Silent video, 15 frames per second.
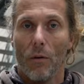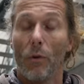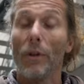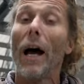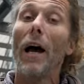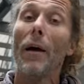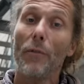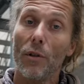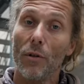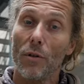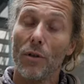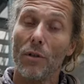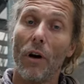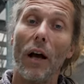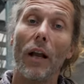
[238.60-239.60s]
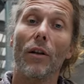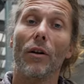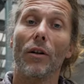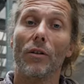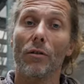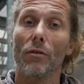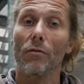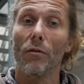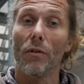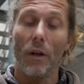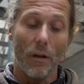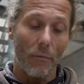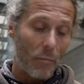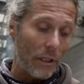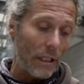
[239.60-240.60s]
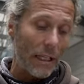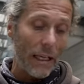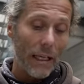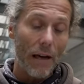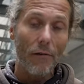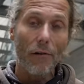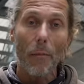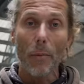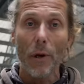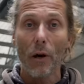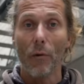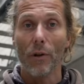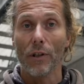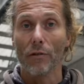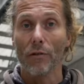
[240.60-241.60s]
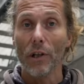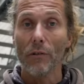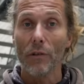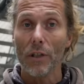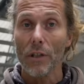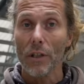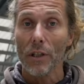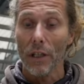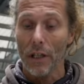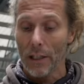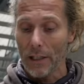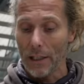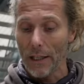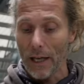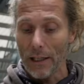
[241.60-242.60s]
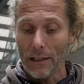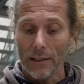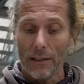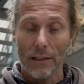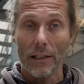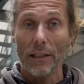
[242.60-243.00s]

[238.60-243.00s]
I learned to belay and rappel with Grigory's in the 1990s,